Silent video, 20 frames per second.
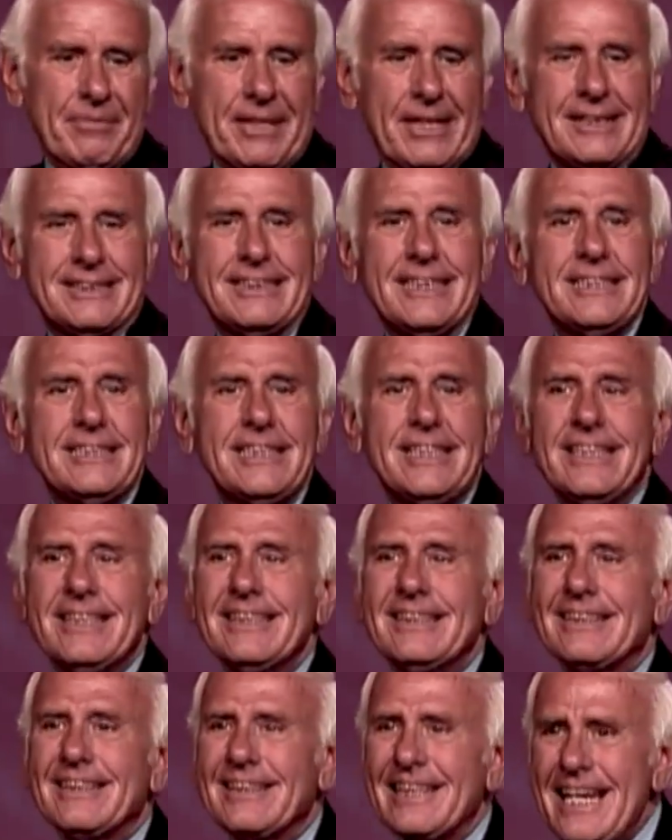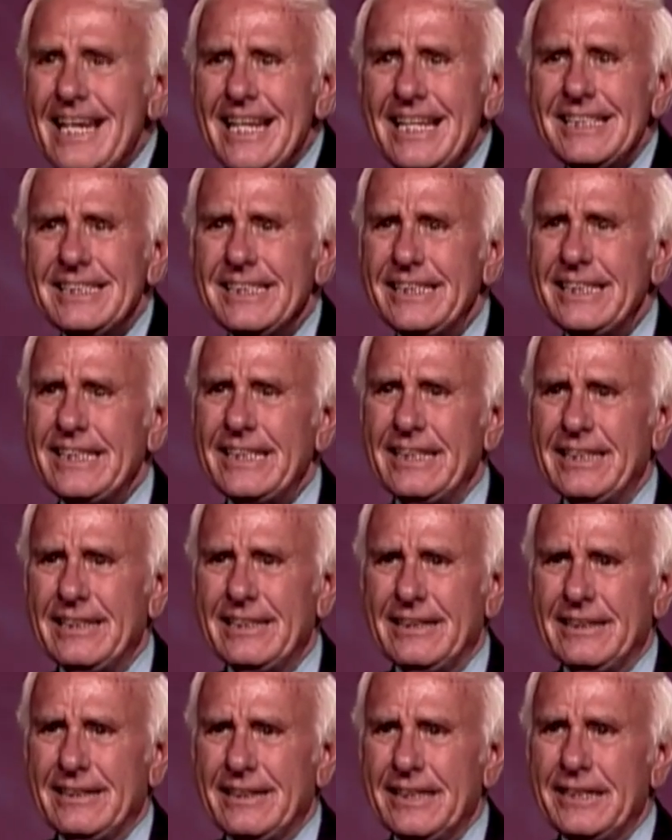It's easy to get lazy
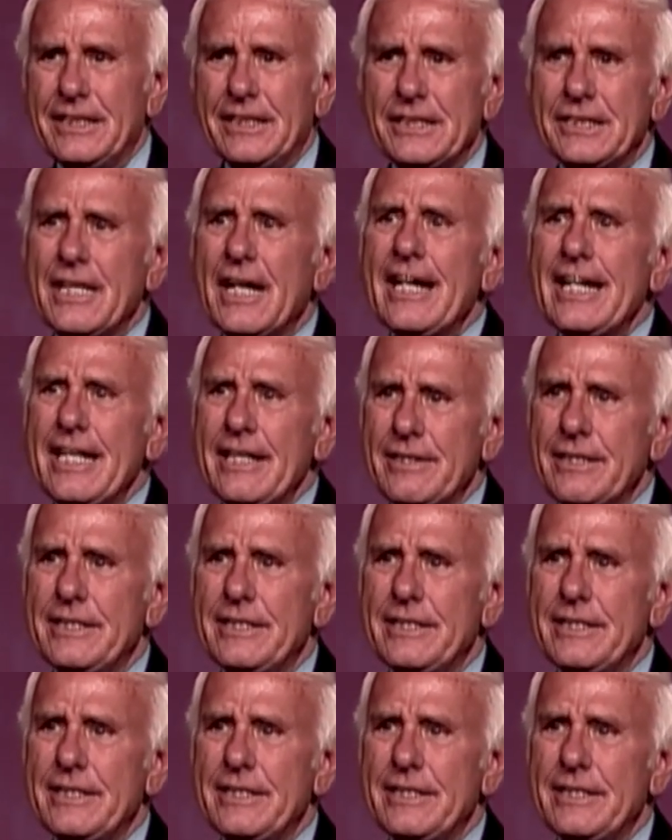in designing